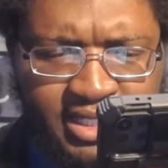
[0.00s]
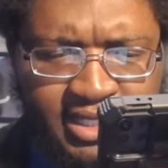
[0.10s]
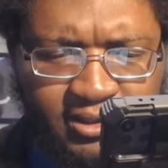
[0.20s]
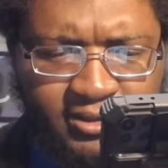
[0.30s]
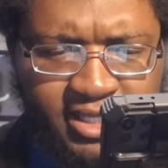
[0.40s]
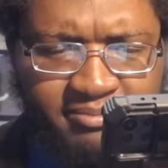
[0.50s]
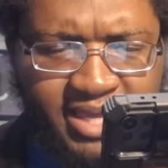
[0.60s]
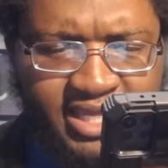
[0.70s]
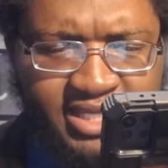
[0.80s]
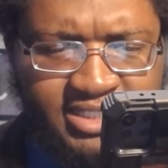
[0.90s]
Looking
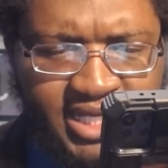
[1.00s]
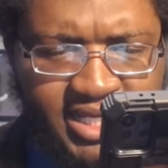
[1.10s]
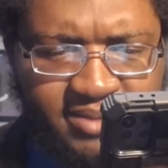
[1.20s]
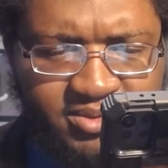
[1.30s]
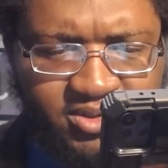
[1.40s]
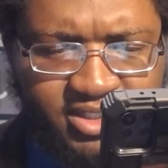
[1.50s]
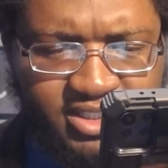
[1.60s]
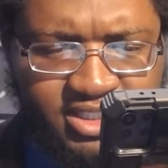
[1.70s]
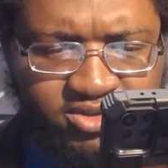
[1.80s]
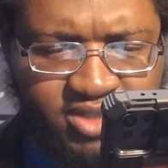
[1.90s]
back in time to the
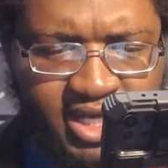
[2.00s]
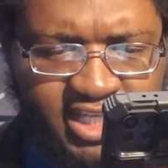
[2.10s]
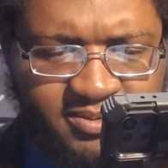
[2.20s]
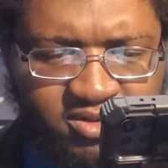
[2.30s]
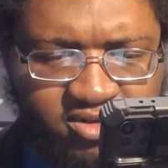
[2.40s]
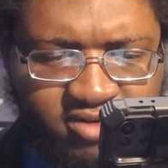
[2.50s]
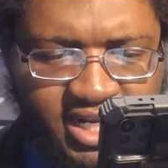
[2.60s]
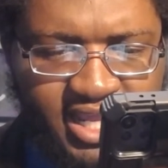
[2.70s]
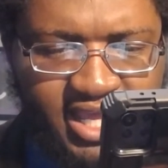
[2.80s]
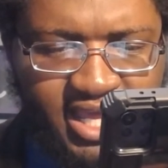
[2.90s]
central hospital
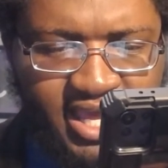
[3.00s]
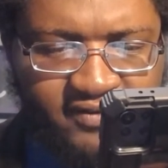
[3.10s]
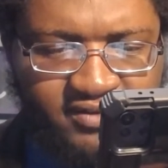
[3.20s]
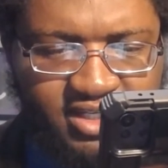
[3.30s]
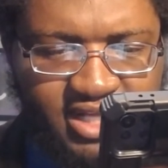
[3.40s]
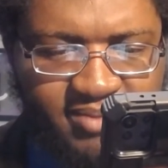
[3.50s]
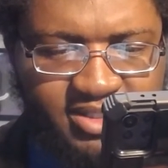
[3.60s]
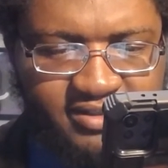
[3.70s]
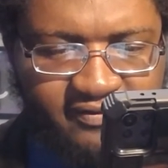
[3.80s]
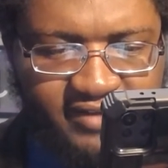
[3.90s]
right after Dobby's
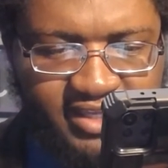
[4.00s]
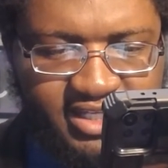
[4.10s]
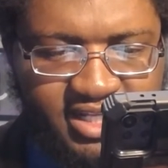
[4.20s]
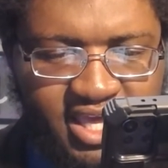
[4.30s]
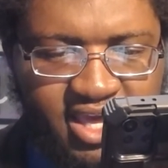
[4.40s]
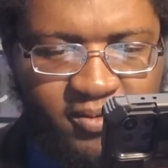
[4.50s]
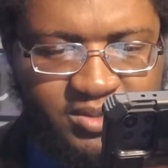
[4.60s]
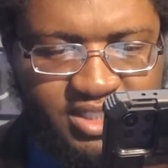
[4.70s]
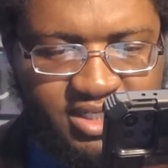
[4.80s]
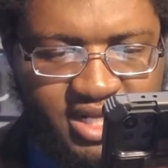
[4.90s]
defeat was
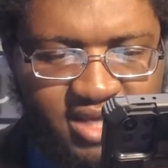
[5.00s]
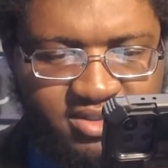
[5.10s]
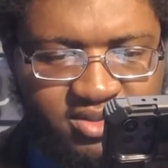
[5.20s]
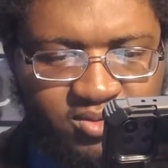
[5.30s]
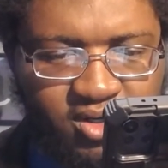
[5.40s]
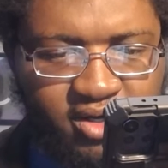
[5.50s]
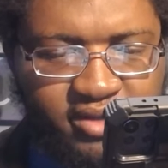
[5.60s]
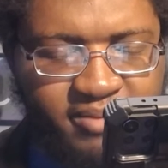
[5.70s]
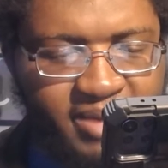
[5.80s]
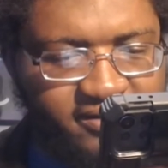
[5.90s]
announced to all the
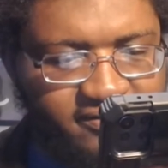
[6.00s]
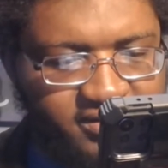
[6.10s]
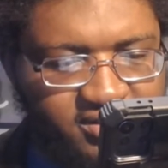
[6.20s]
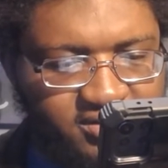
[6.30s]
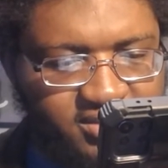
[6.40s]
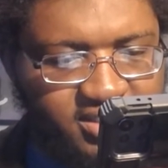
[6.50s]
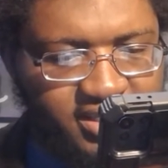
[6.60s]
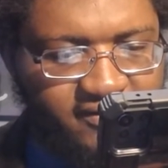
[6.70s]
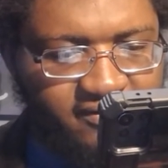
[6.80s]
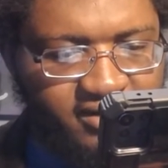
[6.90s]
battlefields in
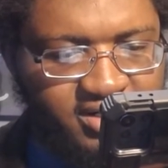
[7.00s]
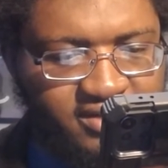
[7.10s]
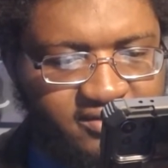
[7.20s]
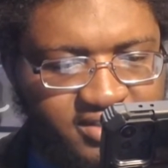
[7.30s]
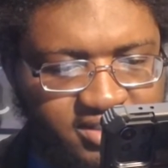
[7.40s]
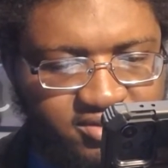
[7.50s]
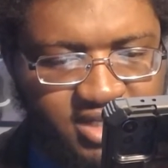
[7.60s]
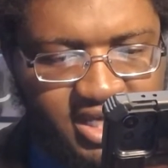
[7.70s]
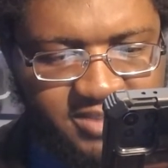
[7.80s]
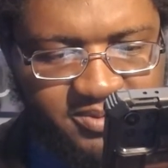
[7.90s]
front of Central
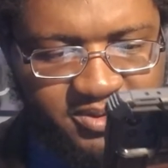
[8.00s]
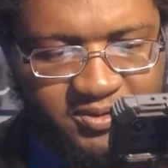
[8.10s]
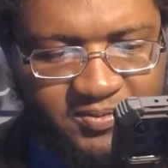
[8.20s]
Hospital.